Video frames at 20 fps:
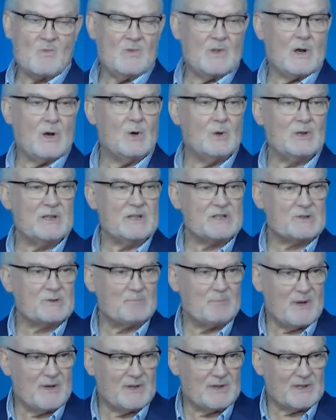The Holy
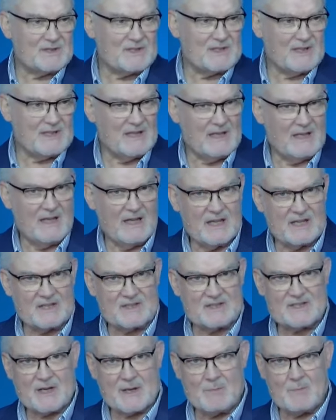Spirit is
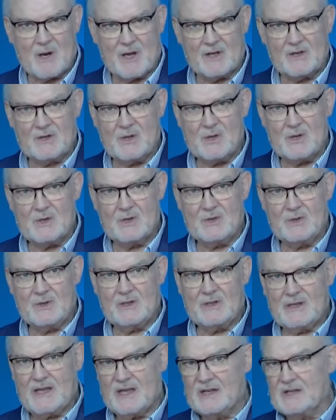someone who
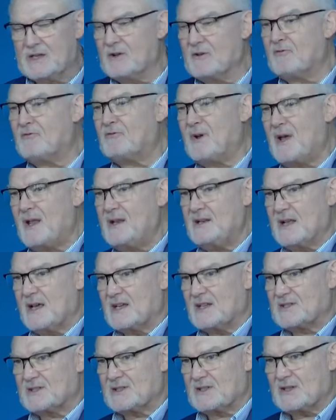can defend
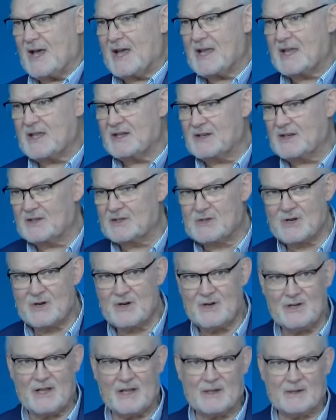us like an
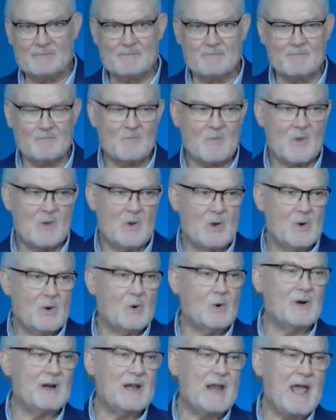attorney
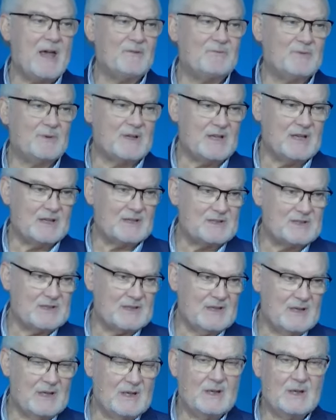or an advocate
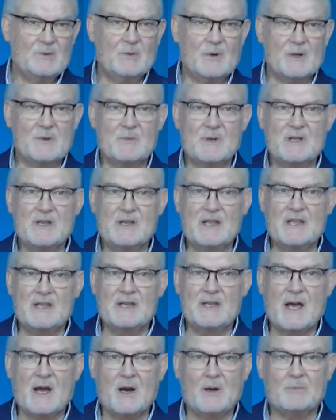when we
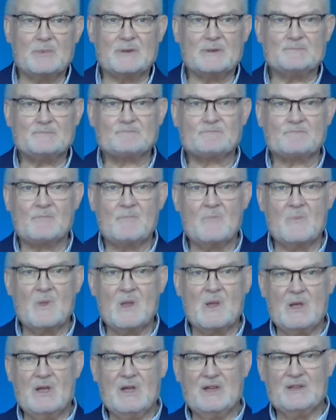need help.
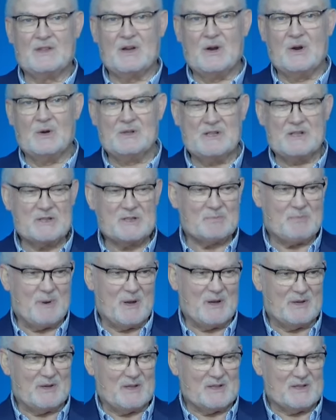The Holy
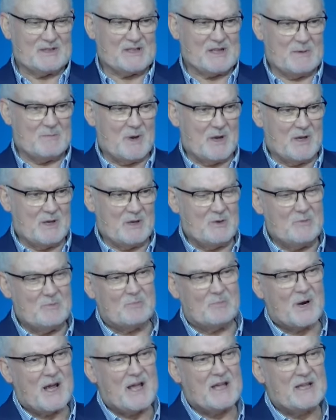Spirit is someone who
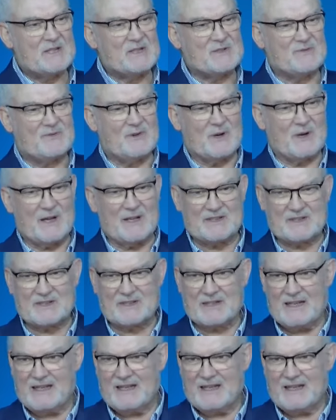prays for us.